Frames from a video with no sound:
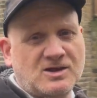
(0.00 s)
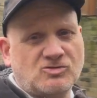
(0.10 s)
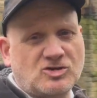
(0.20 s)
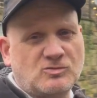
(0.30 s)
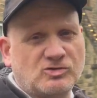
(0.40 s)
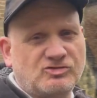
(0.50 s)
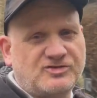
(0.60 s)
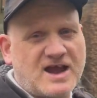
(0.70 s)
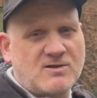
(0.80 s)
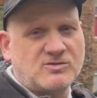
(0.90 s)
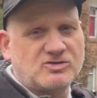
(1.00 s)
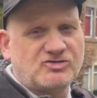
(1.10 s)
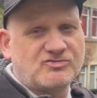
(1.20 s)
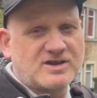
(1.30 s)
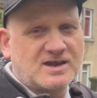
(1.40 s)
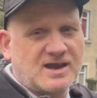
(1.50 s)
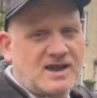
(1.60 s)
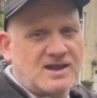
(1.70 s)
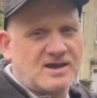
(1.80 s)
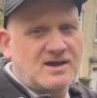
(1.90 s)
she runs down the street
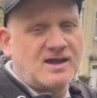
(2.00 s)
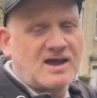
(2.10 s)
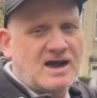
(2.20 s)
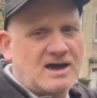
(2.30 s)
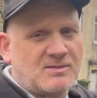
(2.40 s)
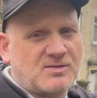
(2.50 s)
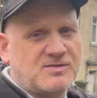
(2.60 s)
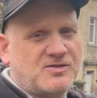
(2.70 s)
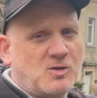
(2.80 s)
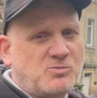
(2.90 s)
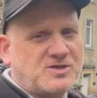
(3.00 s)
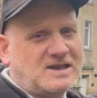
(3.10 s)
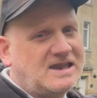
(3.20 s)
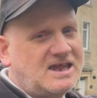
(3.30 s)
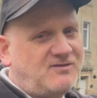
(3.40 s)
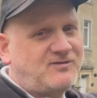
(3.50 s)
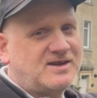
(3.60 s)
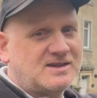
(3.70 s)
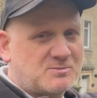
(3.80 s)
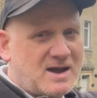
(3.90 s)
here and thumbs a lift
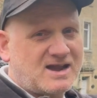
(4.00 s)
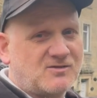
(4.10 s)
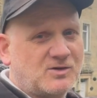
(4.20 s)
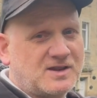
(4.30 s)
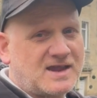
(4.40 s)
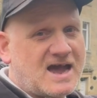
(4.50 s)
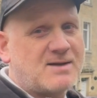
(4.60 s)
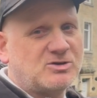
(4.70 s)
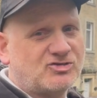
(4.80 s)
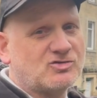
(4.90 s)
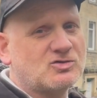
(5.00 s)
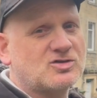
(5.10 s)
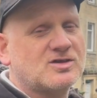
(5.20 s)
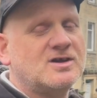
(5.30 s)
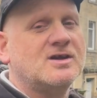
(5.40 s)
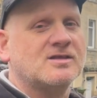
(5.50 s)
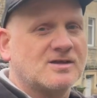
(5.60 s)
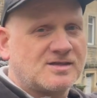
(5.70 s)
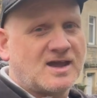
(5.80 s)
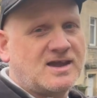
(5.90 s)
in the back of one of the army trucks
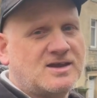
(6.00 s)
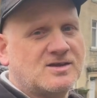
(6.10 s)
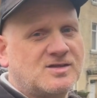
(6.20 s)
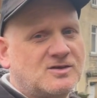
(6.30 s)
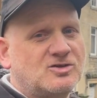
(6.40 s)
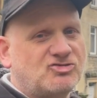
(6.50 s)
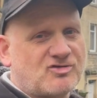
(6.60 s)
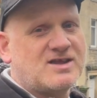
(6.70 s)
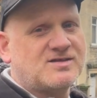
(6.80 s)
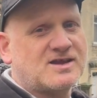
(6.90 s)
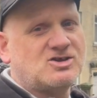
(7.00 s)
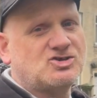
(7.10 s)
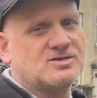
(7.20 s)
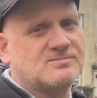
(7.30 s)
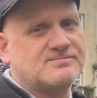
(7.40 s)
to take her to the train station.